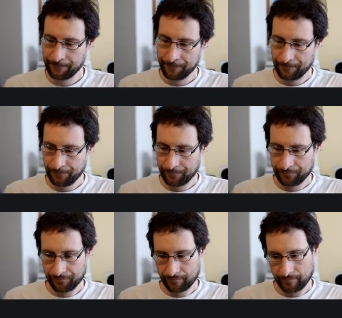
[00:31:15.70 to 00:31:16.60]

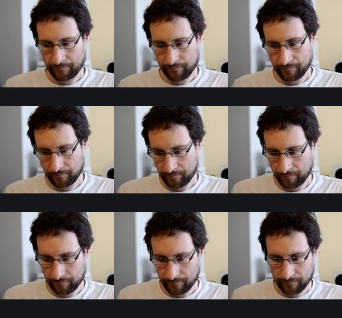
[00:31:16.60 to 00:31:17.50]

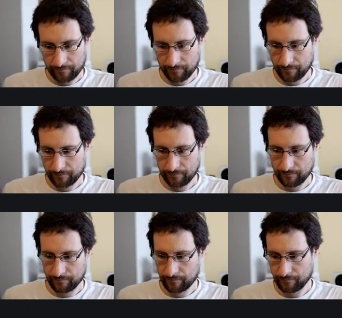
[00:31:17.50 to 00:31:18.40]

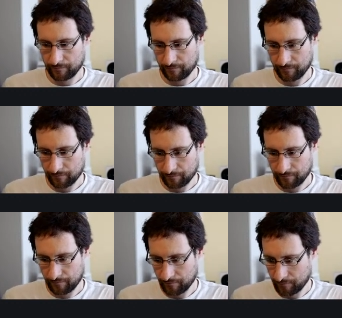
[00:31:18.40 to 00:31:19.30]

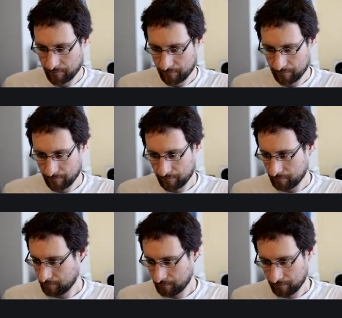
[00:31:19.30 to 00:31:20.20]

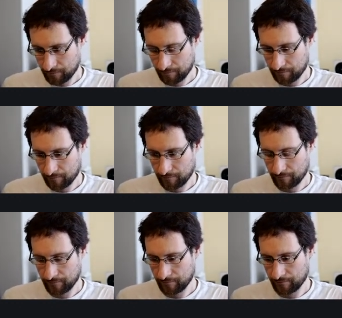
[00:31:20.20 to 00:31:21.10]

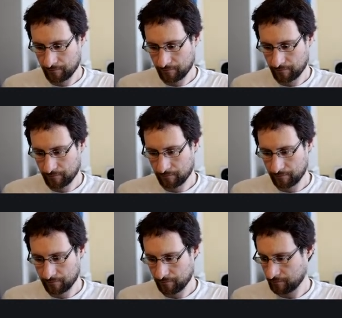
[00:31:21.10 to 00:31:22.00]

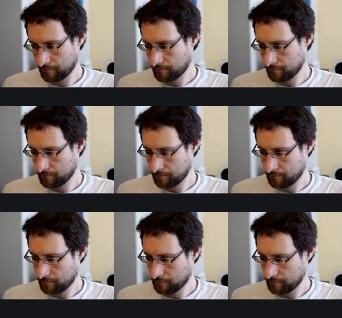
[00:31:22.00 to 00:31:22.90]

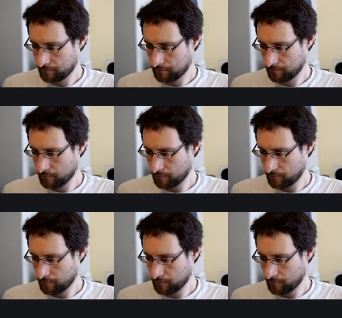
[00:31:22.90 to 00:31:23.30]
(silence)